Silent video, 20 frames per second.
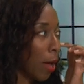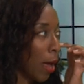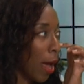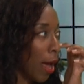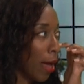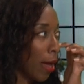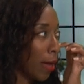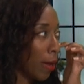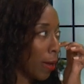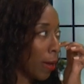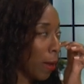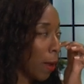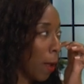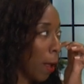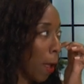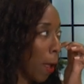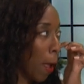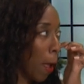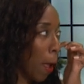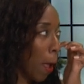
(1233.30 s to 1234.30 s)

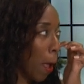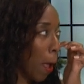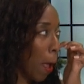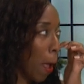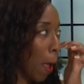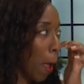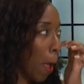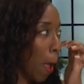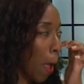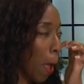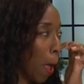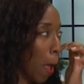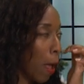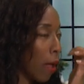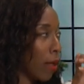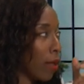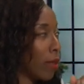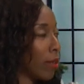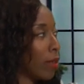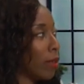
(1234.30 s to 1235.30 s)

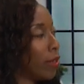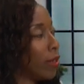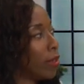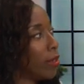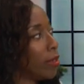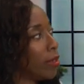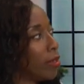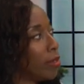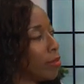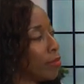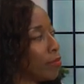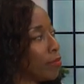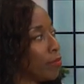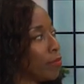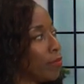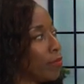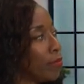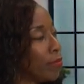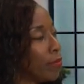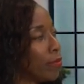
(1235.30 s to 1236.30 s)

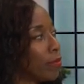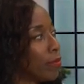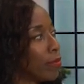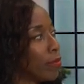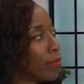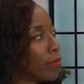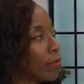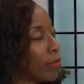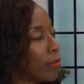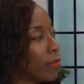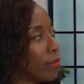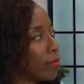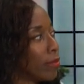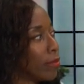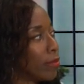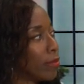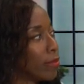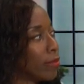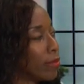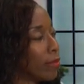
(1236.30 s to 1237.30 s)

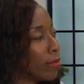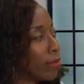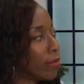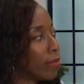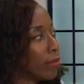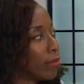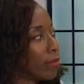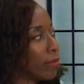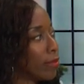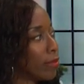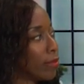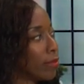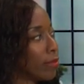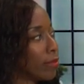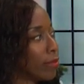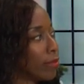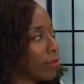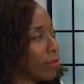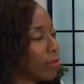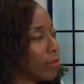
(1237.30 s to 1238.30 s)

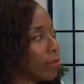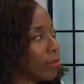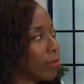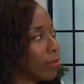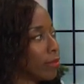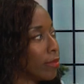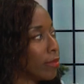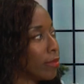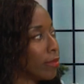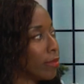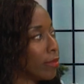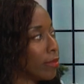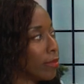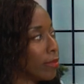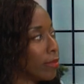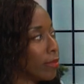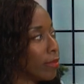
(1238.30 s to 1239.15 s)
No words are spoken by the person on screen.